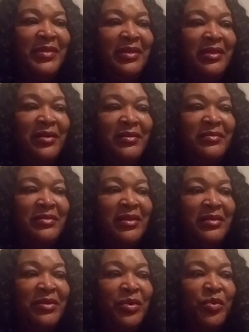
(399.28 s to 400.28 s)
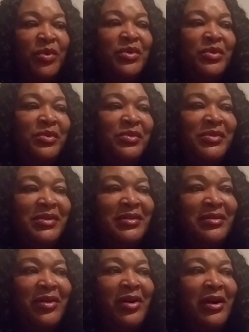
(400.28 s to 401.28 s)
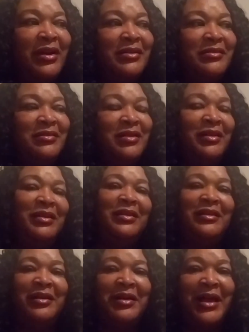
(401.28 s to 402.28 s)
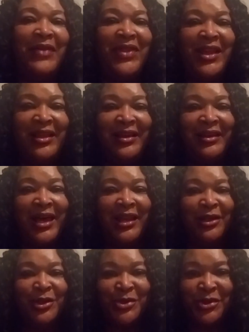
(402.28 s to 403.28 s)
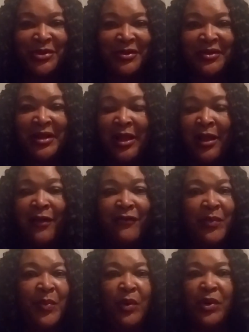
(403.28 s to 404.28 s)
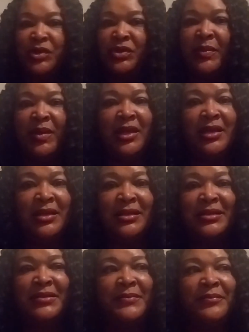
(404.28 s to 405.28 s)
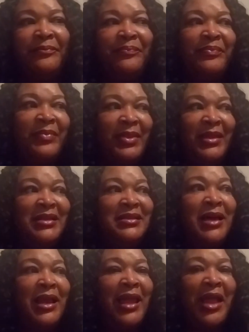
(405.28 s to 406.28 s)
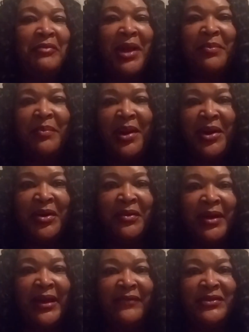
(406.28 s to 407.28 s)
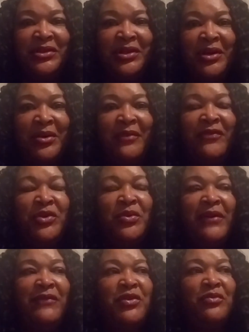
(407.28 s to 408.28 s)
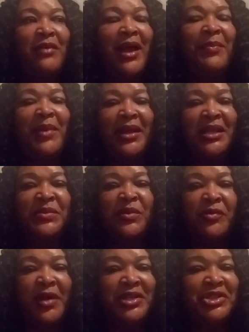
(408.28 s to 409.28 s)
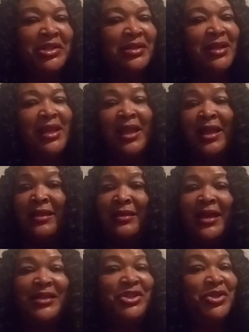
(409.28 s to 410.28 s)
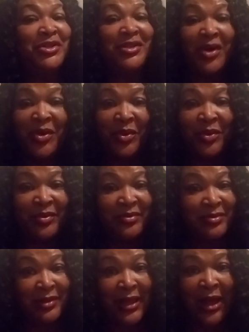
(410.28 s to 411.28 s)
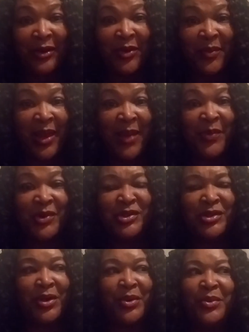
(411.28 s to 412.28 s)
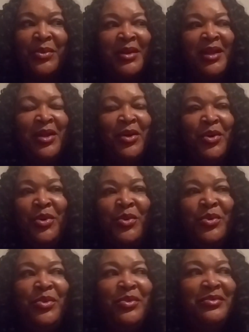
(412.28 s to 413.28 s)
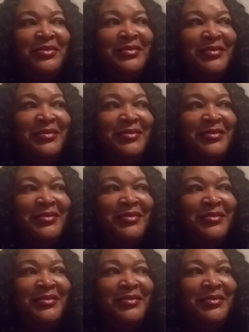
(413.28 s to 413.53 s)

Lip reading: the rules are, I think, a lot looser for poetry, because it's not like writing paragraphs. You know, if you write by inspiration, that's your soul out on paper. So who